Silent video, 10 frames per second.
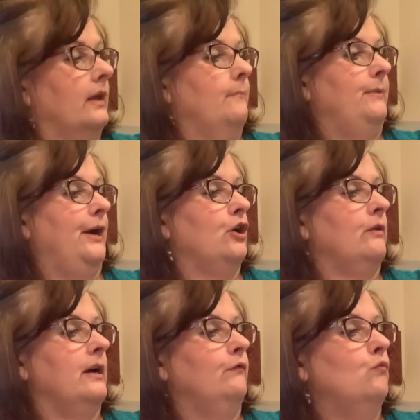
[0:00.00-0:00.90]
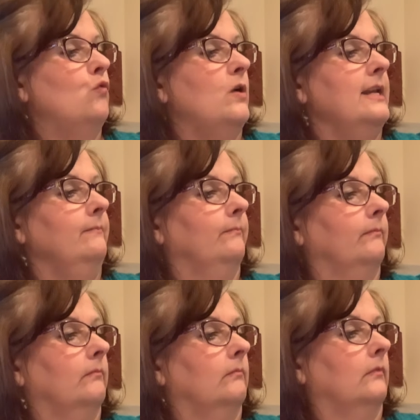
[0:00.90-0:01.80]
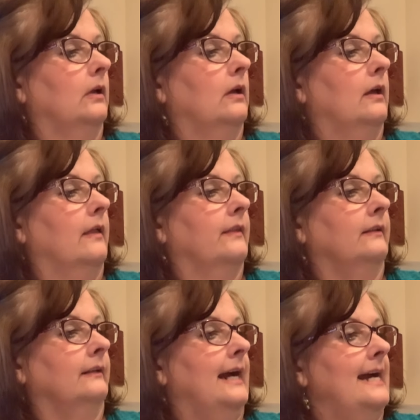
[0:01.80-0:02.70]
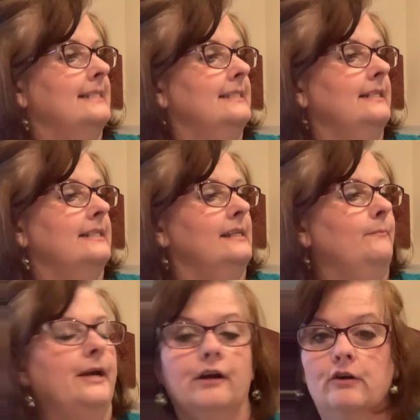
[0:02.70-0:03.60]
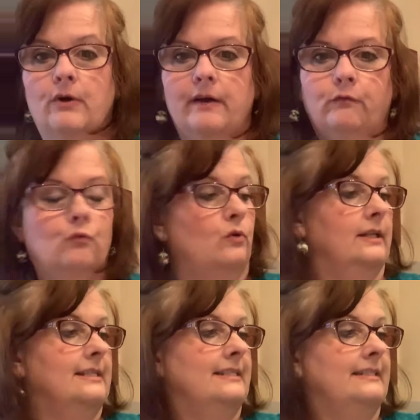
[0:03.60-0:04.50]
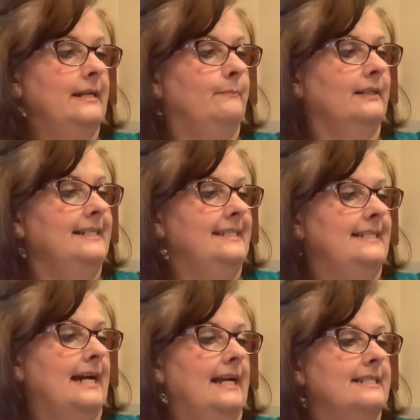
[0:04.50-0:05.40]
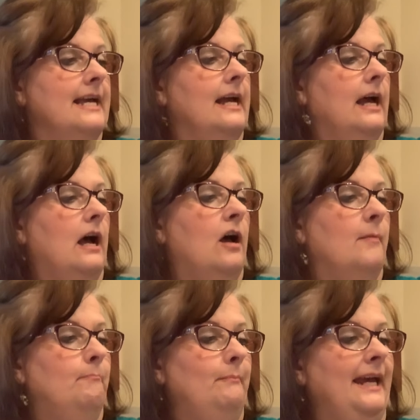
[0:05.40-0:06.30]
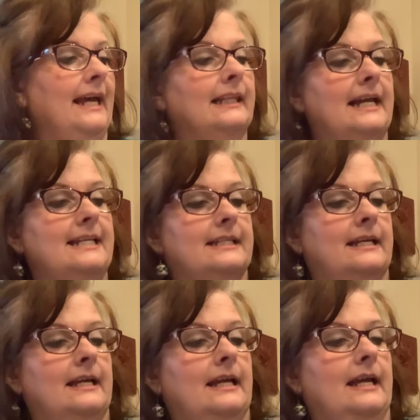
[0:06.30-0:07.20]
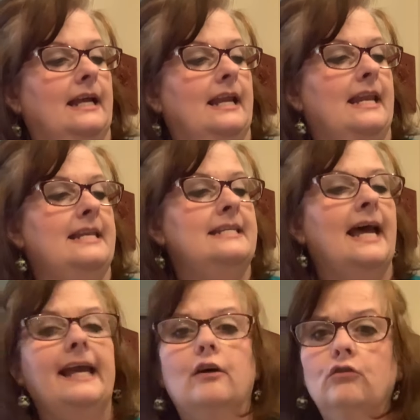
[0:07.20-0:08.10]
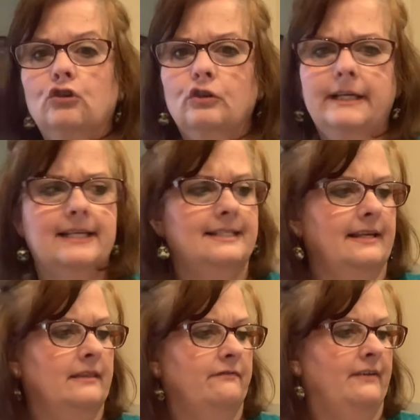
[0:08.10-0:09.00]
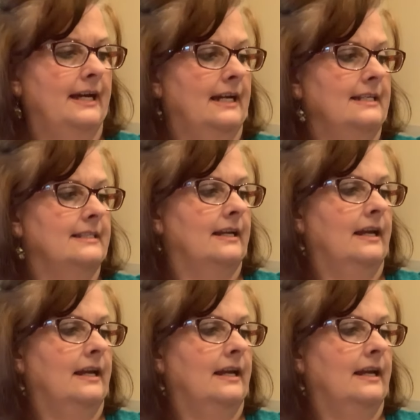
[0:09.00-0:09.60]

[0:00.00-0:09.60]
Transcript: Paragraph 1. The last sentence in paragraph 1 simply states, a pellet nailed Chris in the face.